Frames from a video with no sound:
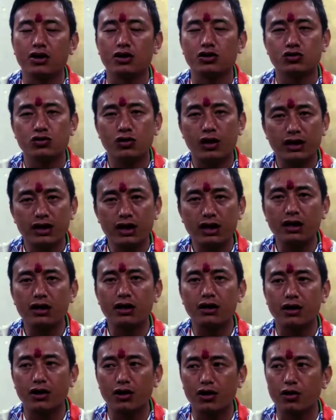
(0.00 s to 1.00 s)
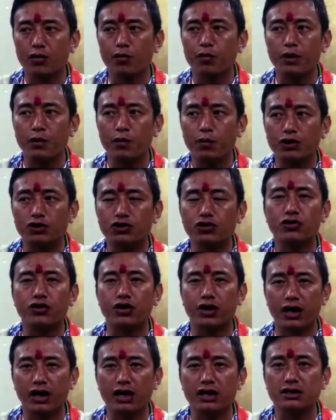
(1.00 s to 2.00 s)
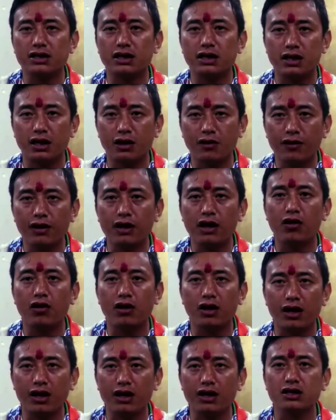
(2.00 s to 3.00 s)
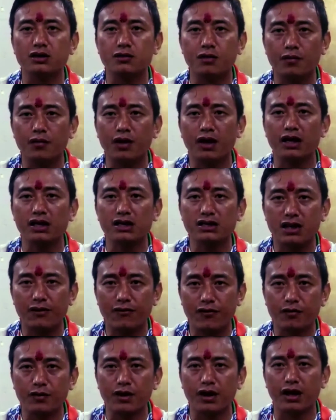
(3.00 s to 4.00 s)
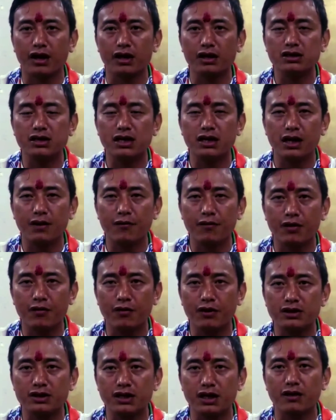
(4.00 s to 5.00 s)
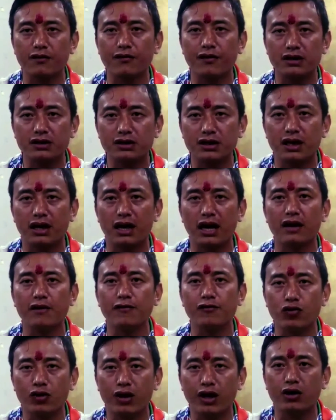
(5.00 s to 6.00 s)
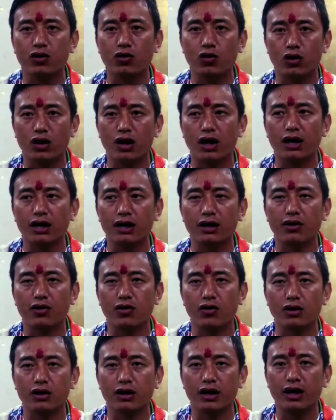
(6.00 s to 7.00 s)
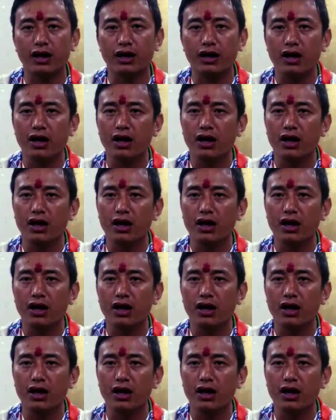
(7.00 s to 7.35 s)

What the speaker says: So I think people should realize that even our leaders from the hills are from the hills, and they've given sacrifice their life to get Gorkhaland and all that.